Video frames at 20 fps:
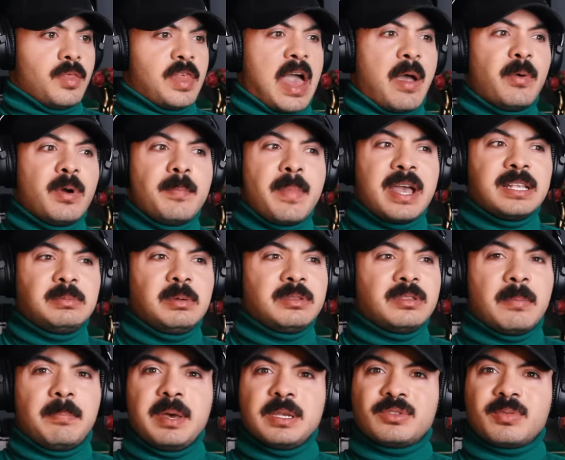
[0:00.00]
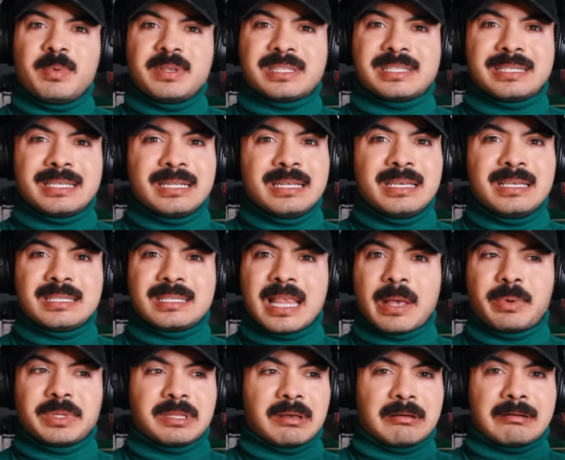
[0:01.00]
That reminds me of the bitch from Insidious,
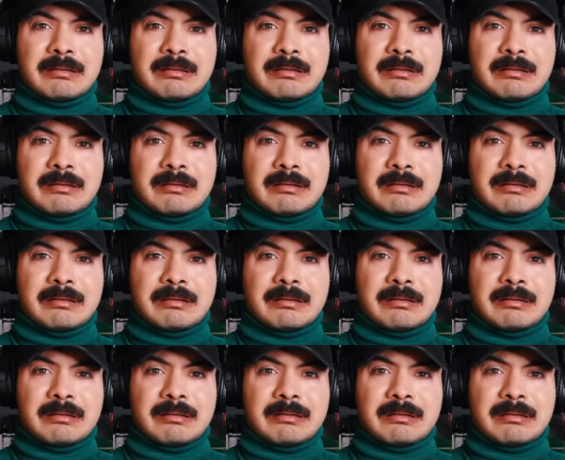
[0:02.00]
like with the.